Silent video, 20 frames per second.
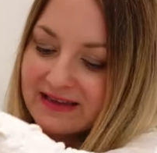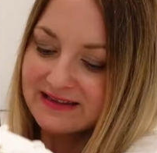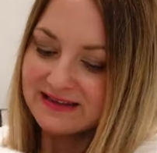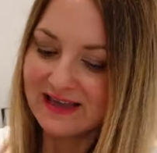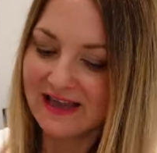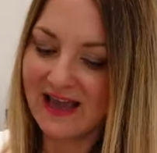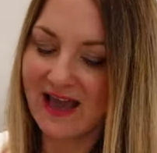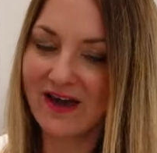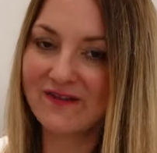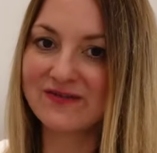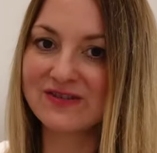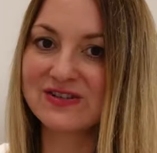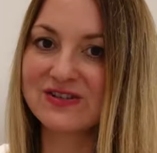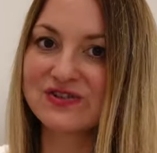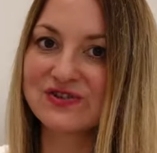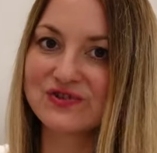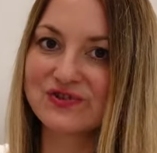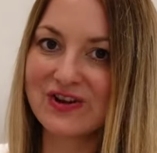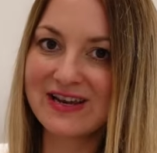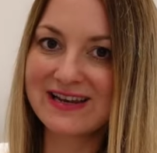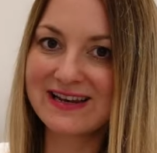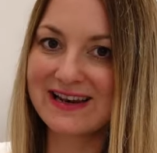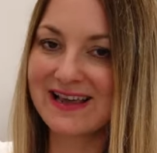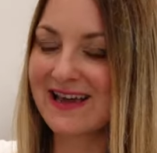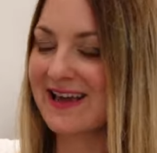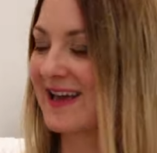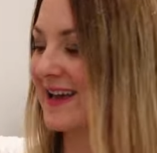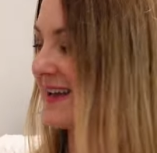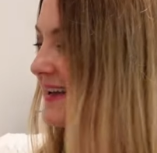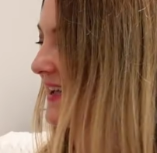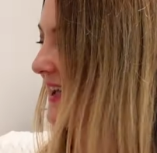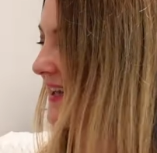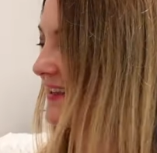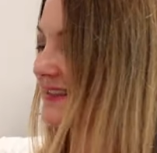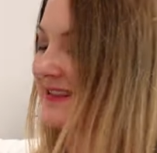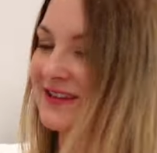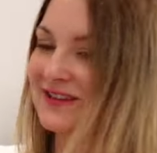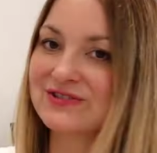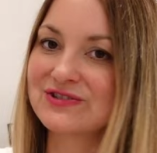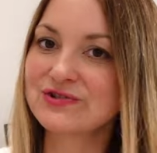They have a straight leg
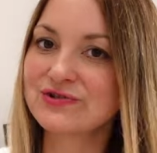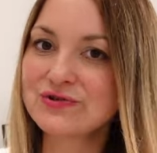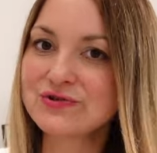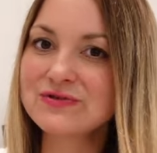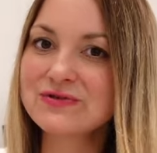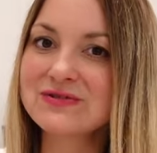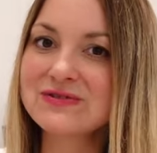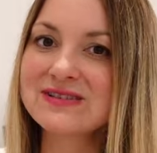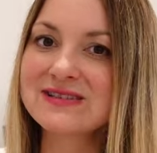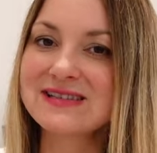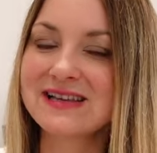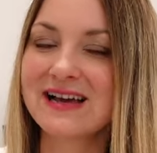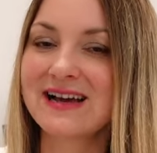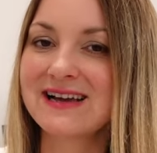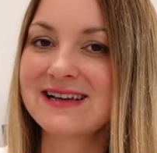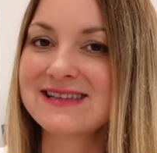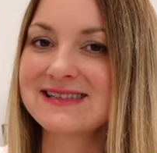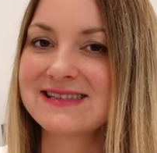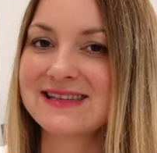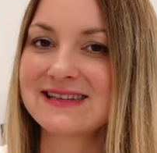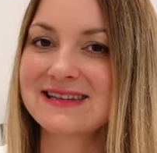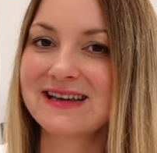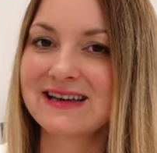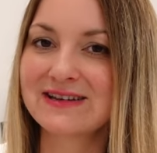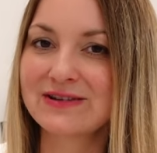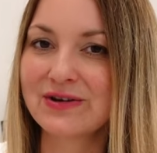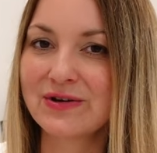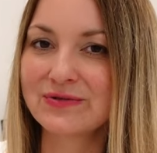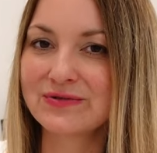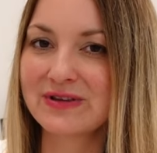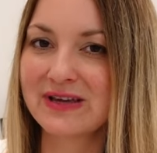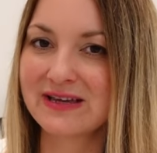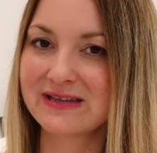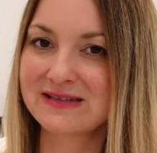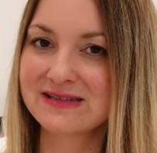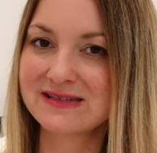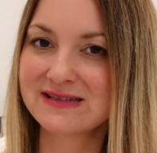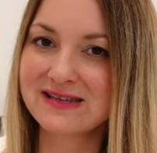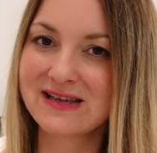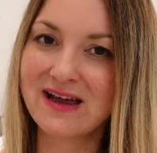and they're true to size. And I know that
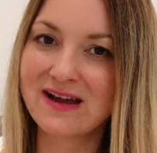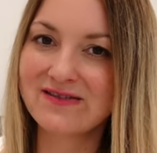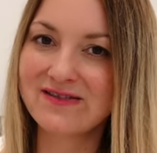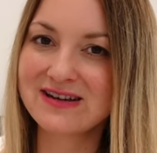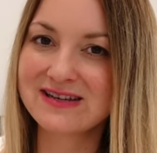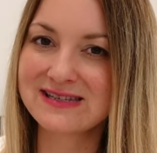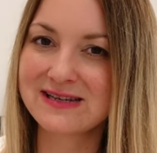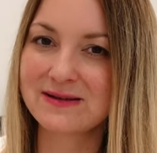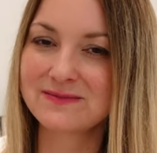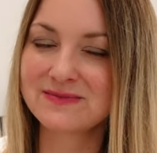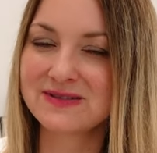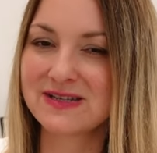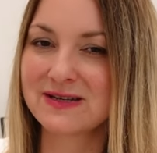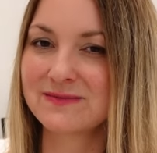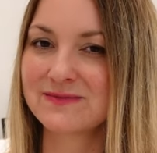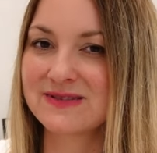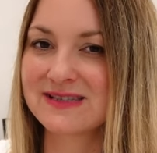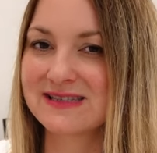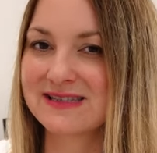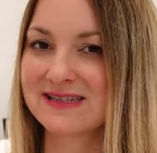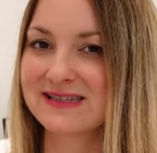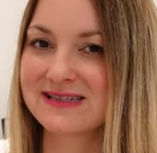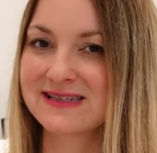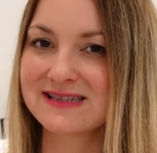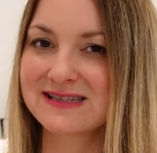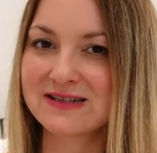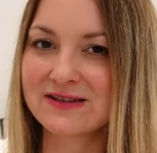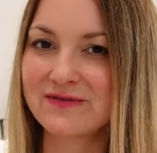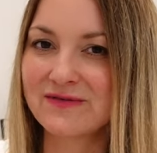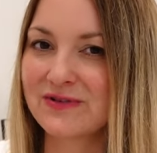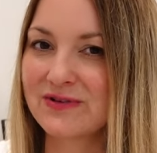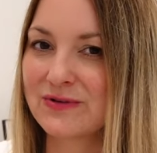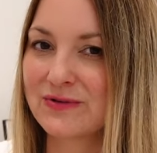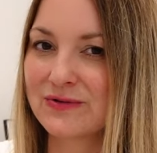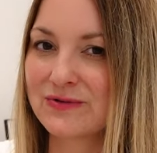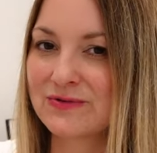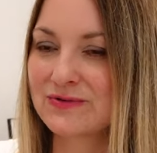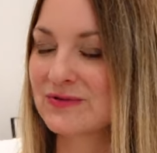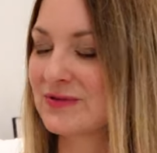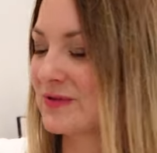in Zara, sometimes it's
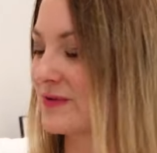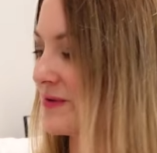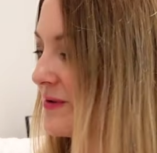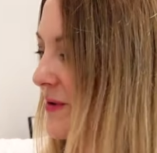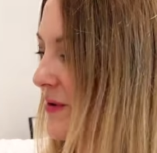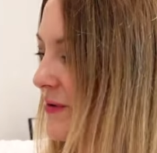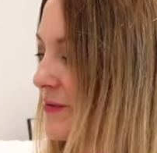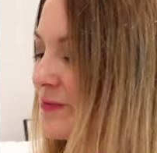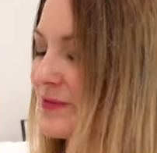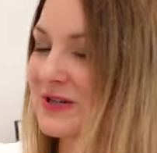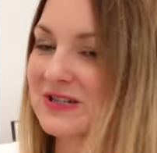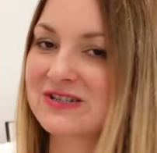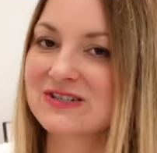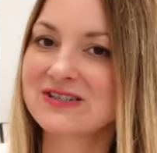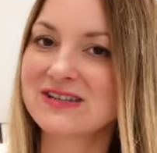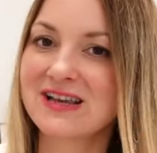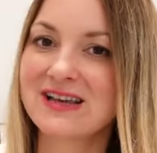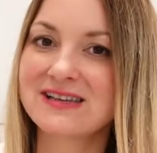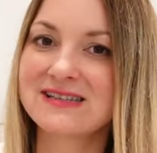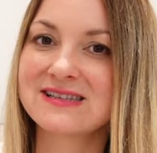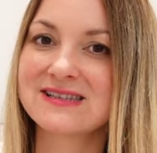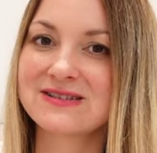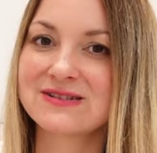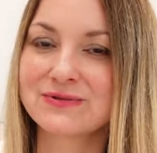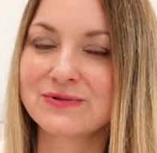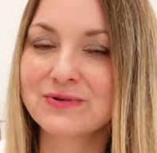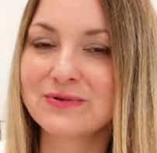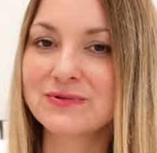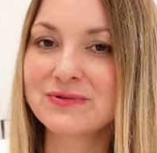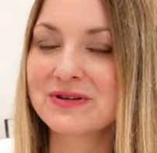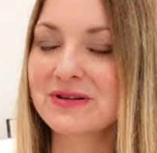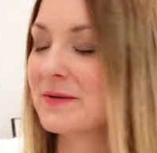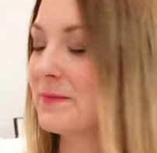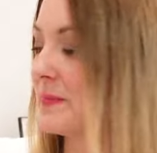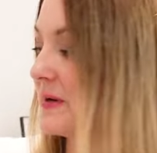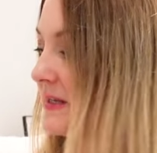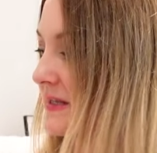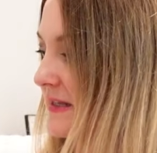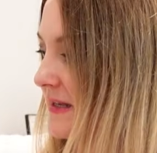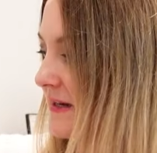difficult to know which size to order,
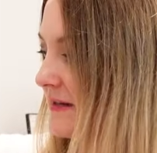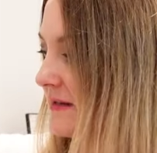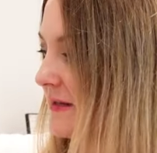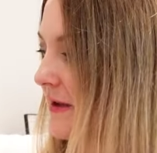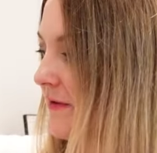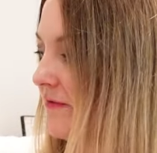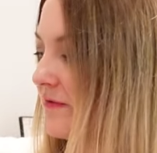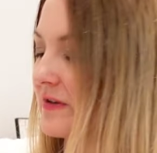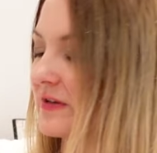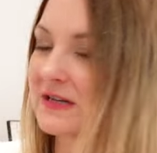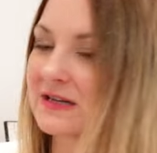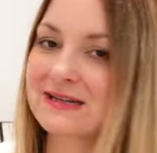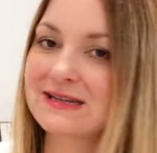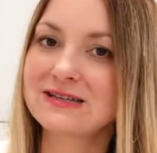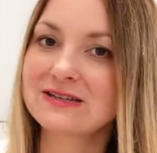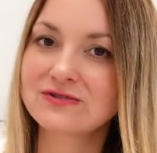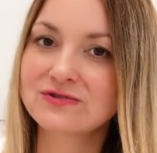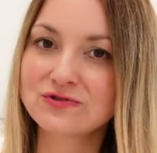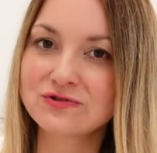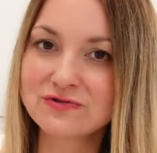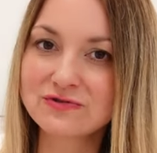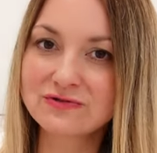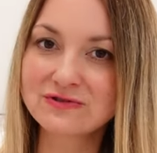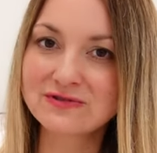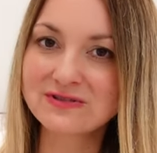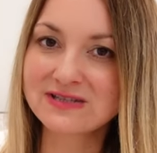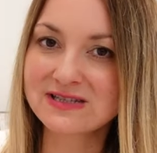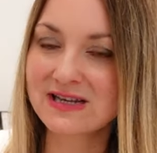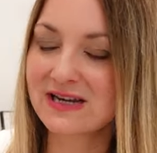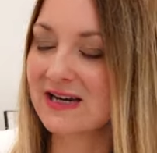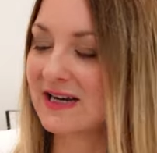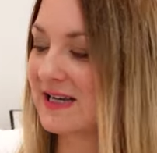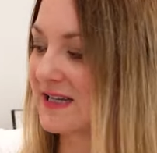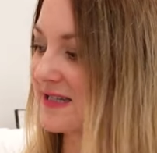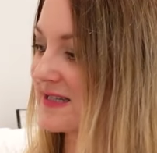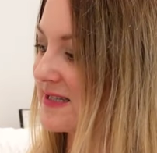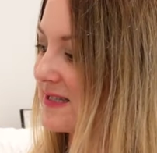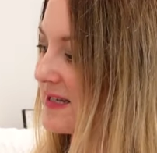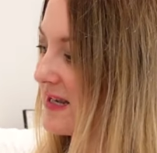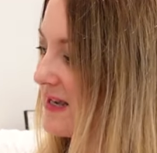but they're definitely true to
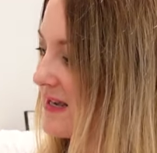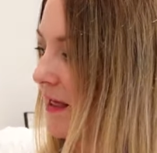size.